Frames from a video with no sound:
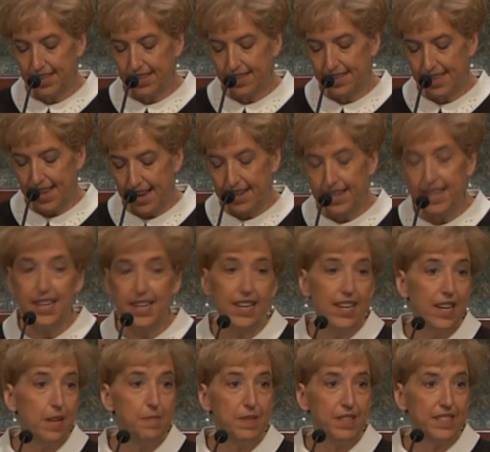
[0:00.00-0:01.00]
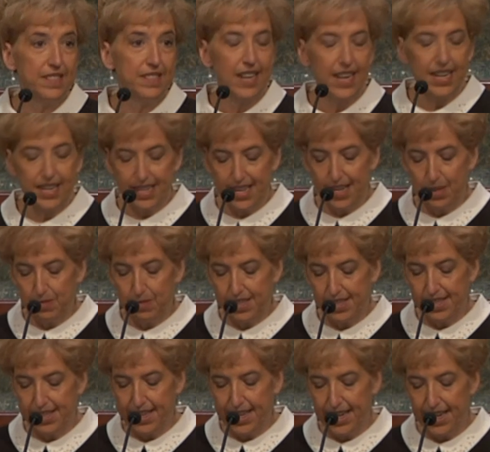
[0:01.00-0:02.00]
is that he had been saying he was
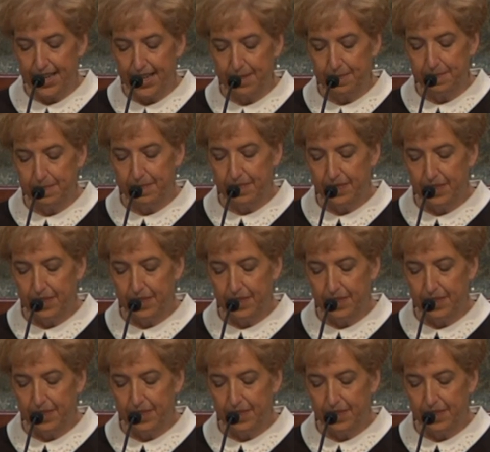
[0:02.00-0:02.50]
the king.